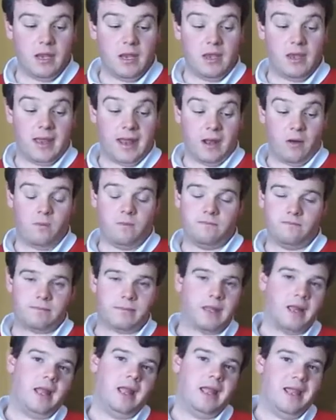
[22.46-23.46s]
Now,
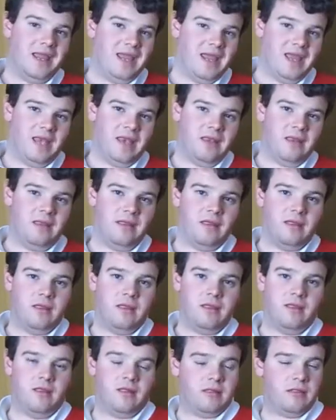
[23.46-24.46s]
in
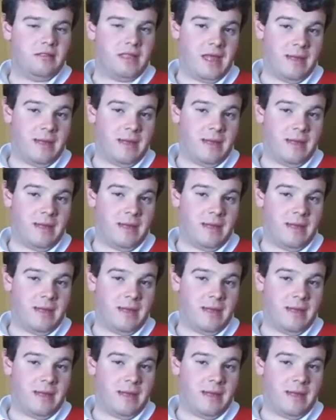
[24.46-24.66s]
this